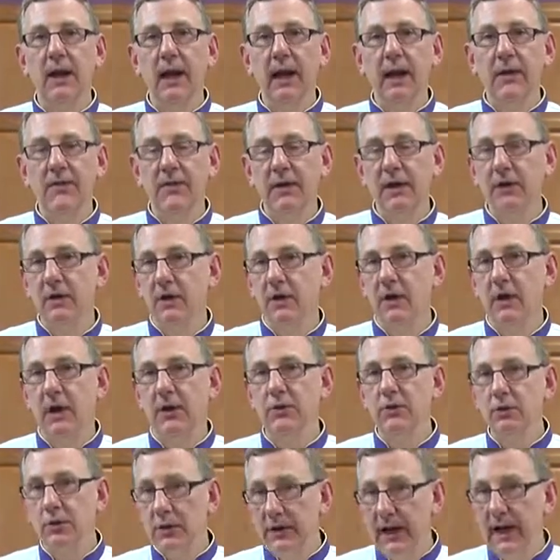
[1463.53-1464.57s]
and then
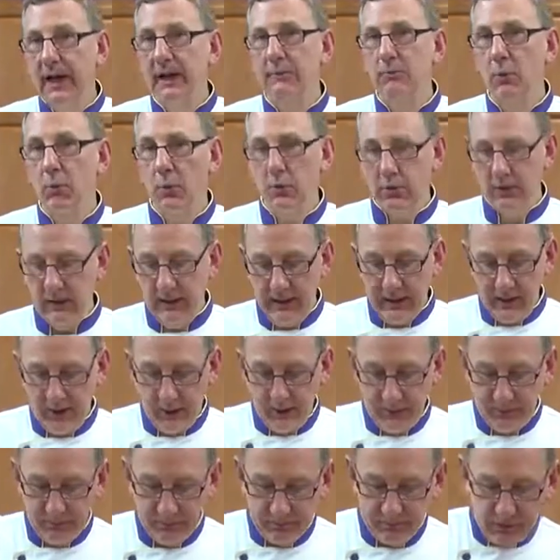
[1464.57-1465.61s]
you can add more later.